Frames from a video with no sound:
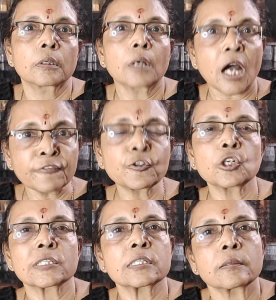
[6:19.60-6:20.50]
Of
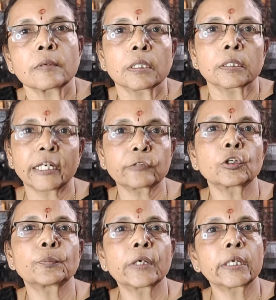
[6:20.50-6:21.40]
course, that
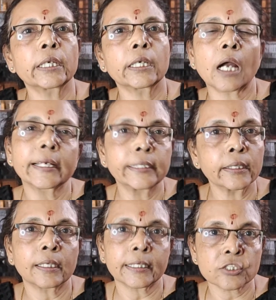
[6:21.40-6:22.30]
would be
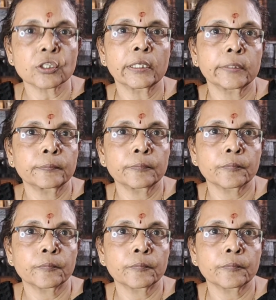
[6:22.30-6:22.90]
ideal actually.